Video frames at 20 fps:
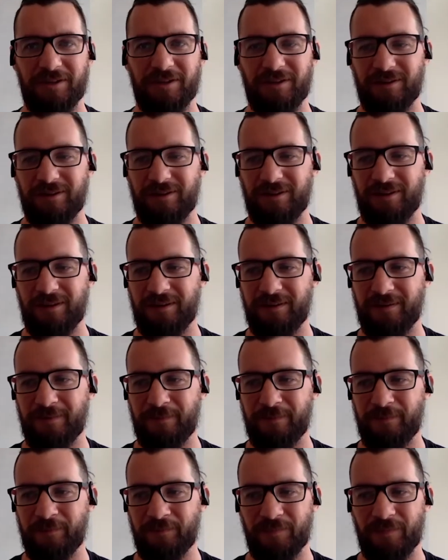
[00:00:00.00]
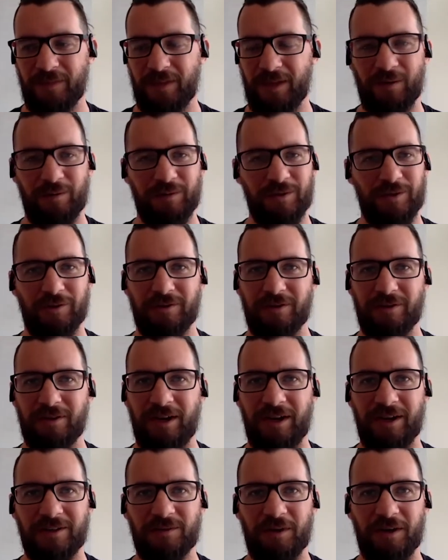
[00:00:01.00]
and um then it was on to the
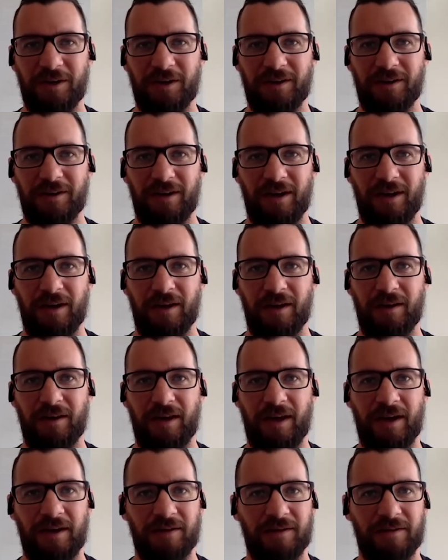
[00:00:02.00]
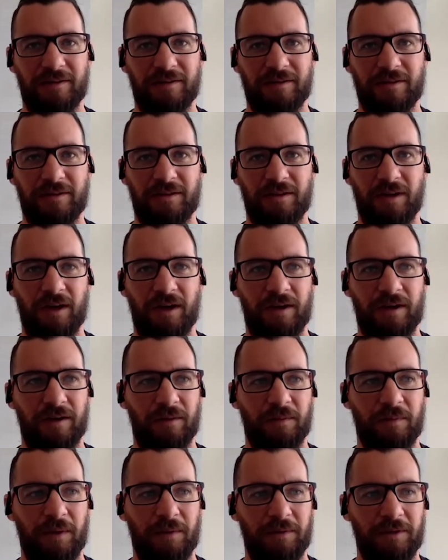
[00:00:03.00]
next one. And that cycle
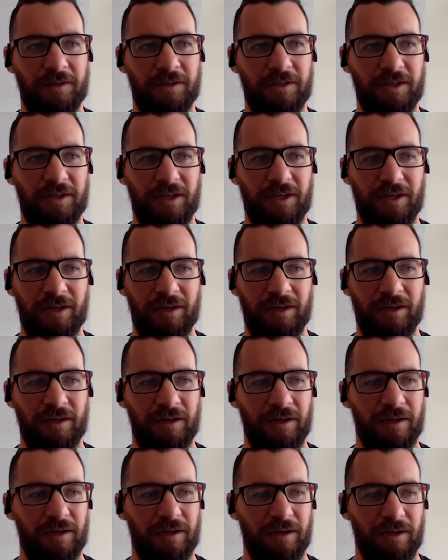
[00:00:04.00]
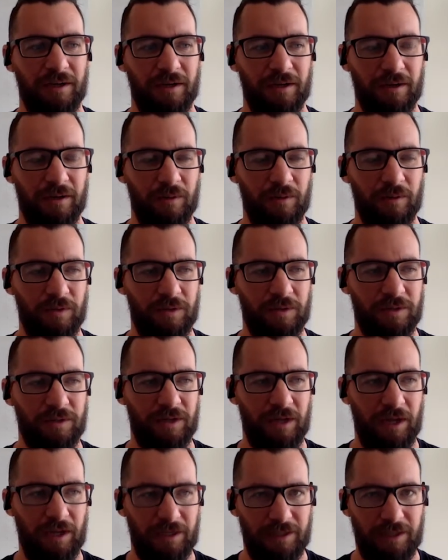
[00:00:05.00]
of publishing was
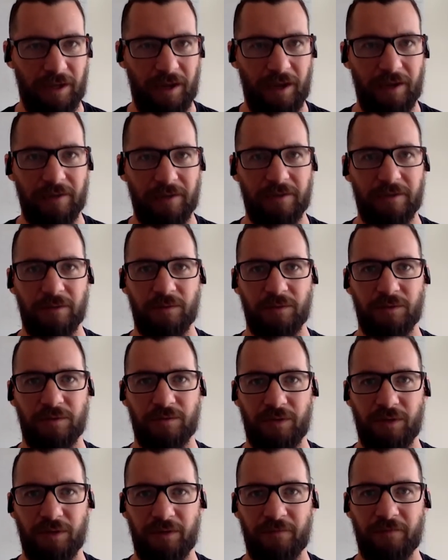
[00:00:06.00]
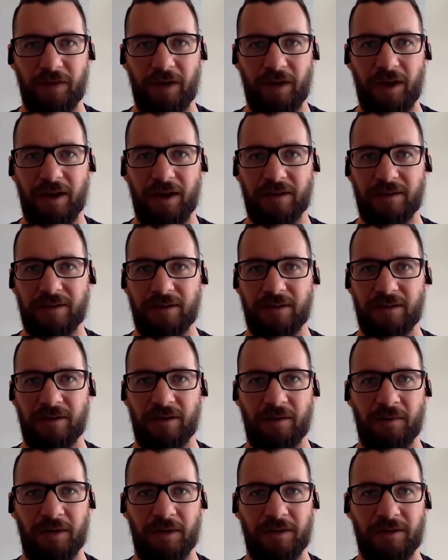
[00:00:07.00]
intense. It was really fast. It
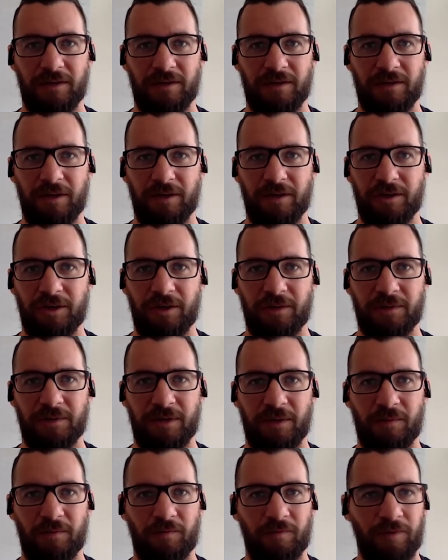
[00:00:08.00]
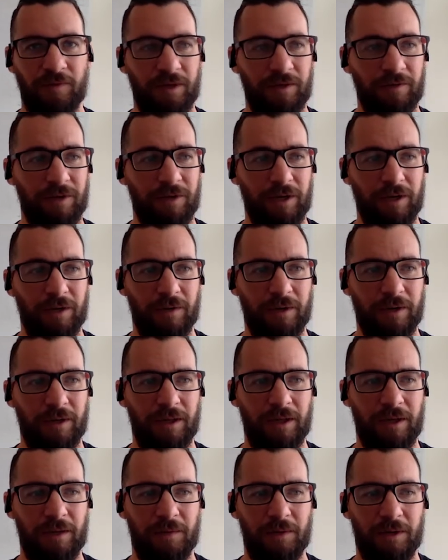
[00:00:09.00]
got my design chops up really, really
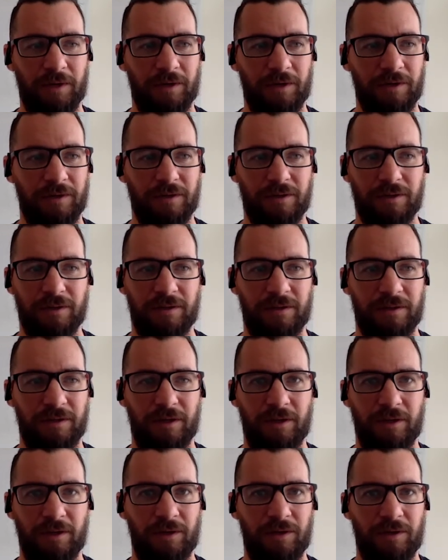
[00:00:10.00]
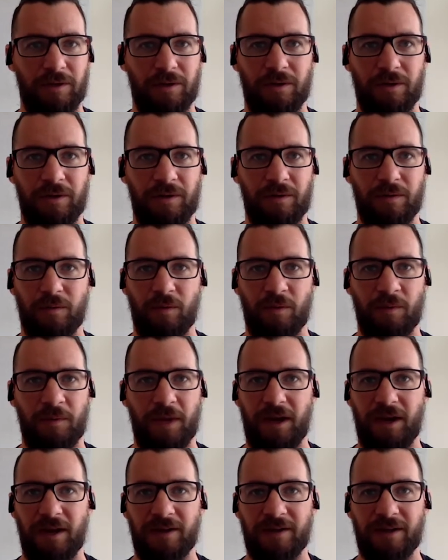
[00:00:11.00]
quickly because you were
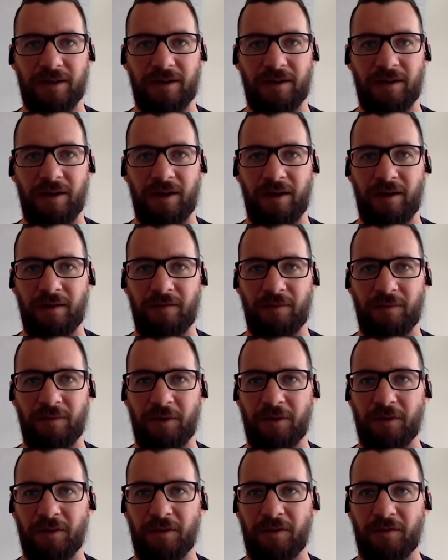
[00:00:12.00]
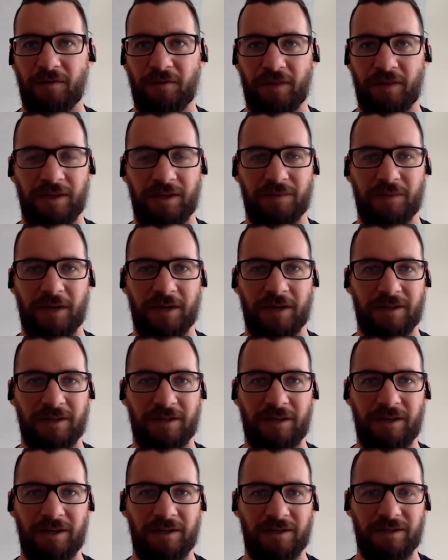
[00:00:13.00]
meeting a deadline every month for these
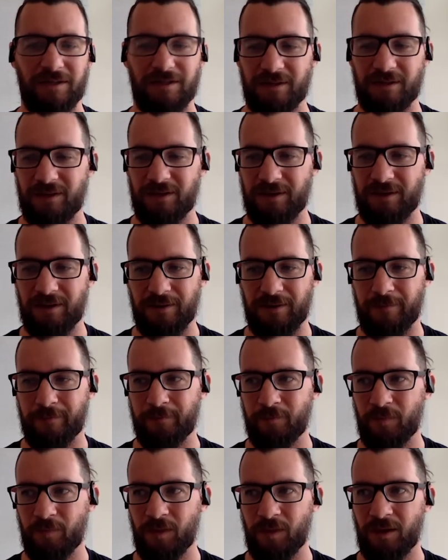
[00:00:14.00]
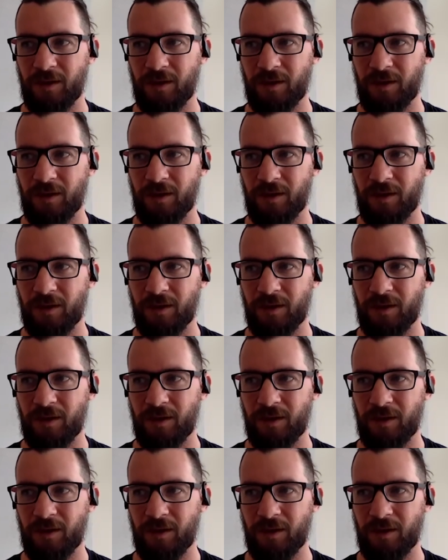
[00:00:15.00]
magazines. Um,